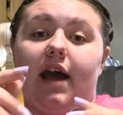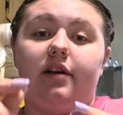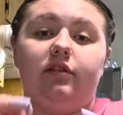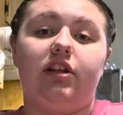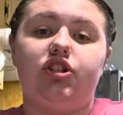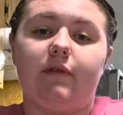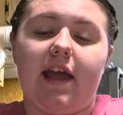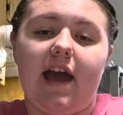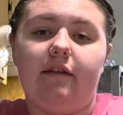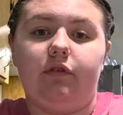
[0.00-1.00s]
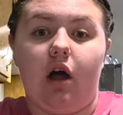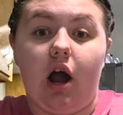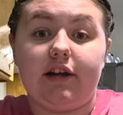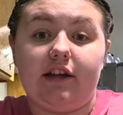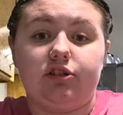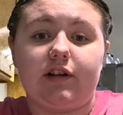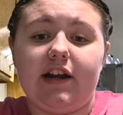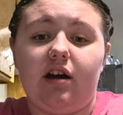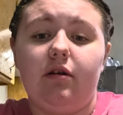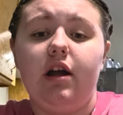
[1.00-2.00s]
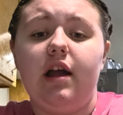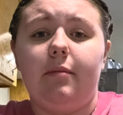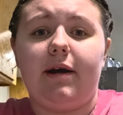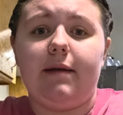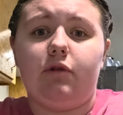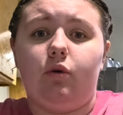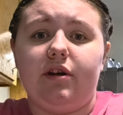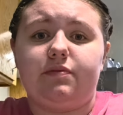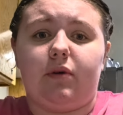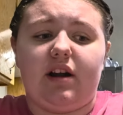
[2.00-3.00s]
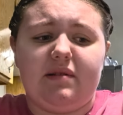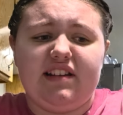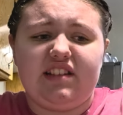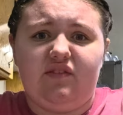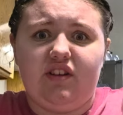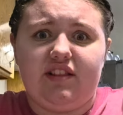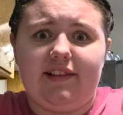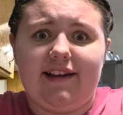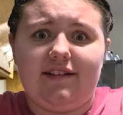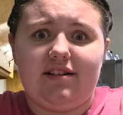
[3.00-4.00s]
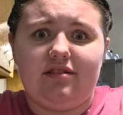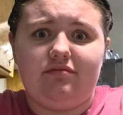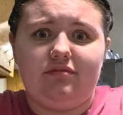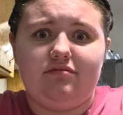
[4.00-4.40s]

Not only do I have long nails right now, but I'm always burning myself with a lighter.